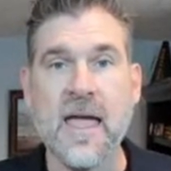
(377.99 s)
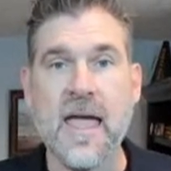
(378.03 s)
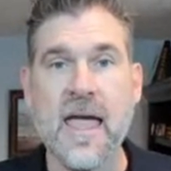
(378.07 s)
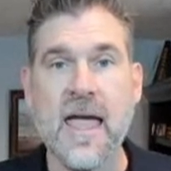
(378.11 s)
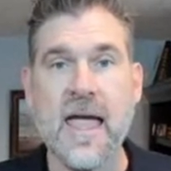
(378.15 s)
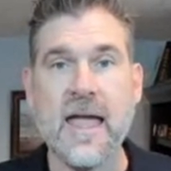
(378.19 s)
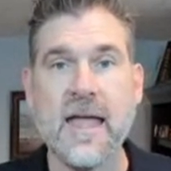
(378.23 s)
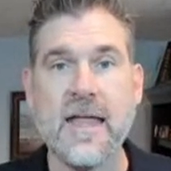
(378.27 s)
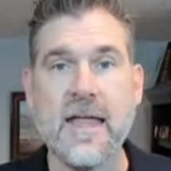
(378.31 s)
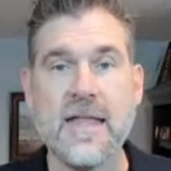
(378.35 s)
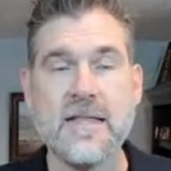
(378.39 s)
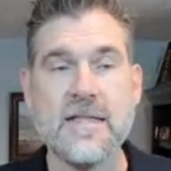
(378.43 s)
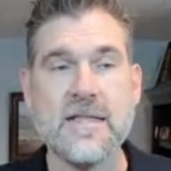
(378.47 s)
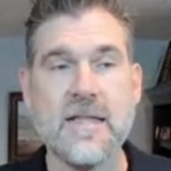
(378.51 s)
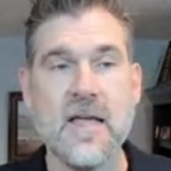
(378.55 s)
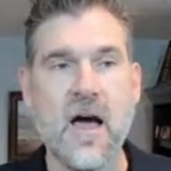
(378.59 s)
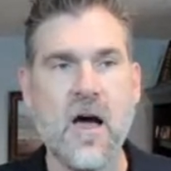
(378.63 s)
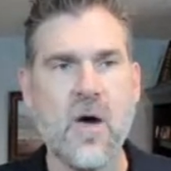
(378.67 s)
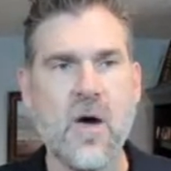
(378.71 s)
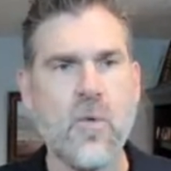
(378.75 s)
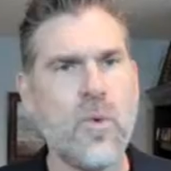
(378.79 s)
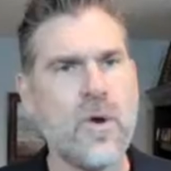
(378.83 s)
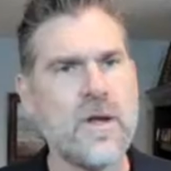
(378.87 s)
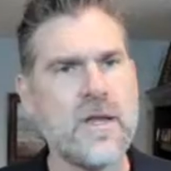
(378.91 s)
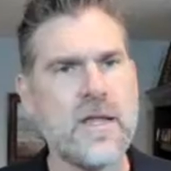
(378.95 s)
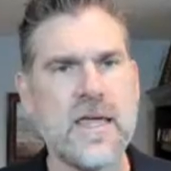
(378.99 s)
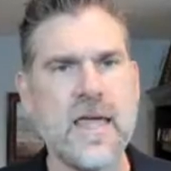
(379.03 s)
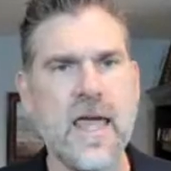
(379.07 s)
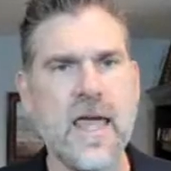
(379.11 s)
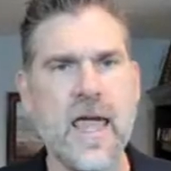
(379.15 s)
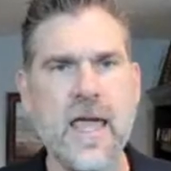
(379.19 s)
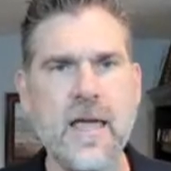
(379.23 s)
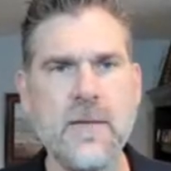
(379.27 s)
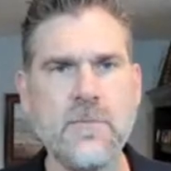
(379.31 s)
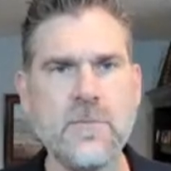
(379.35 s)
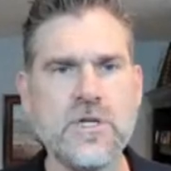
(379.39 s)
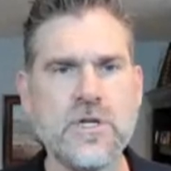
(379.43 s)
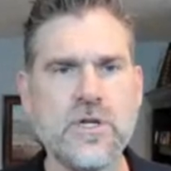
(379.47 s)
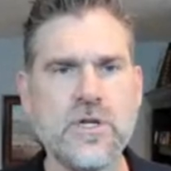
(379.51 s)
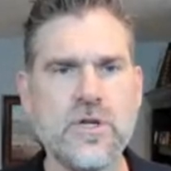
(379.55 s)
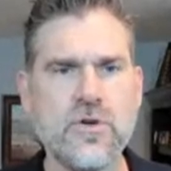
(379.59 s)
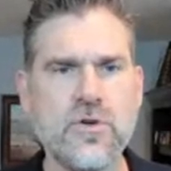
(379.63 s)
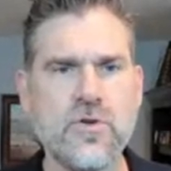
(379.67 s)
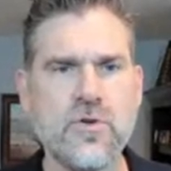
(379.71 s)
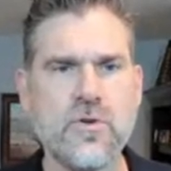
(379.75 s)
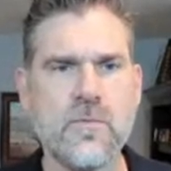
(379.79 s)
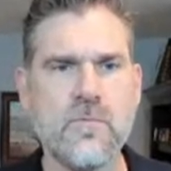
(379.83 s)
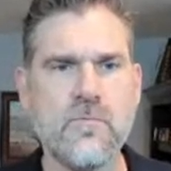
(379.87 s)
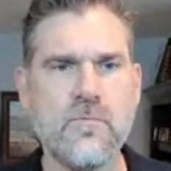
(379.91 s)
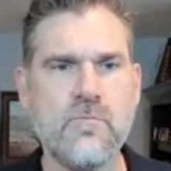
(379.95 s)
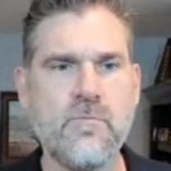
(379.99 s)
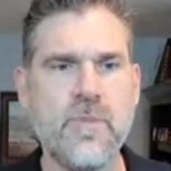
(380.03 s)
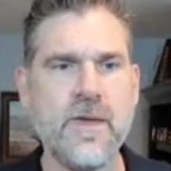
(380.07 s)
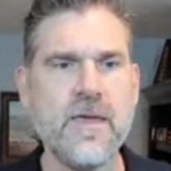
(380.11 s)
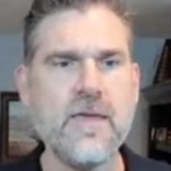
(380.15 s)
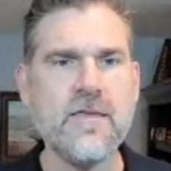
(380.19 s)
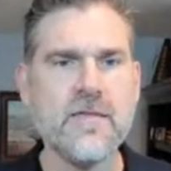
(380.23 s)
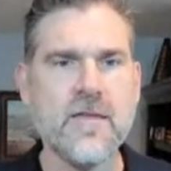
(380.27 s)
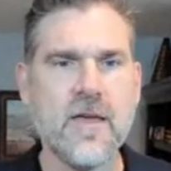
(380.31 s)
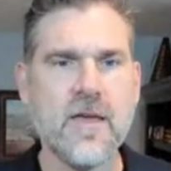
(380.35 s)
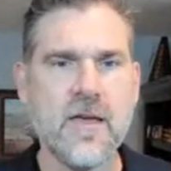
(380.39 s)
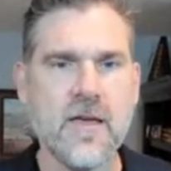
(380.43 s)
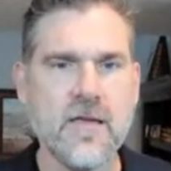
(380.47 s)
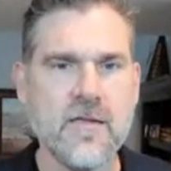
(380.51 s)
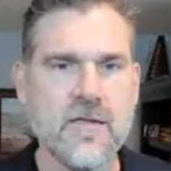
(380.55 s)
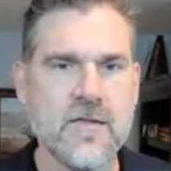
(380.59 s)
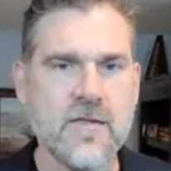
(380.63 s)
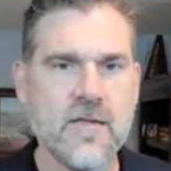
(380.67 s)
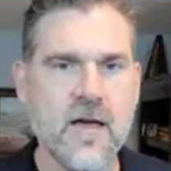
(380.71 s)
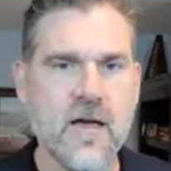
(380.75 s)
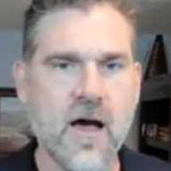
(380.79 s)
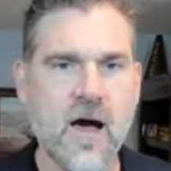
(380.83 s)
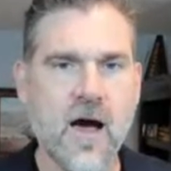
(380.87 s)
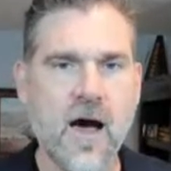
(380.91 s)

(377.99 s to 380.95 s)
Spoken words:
And when it came to business,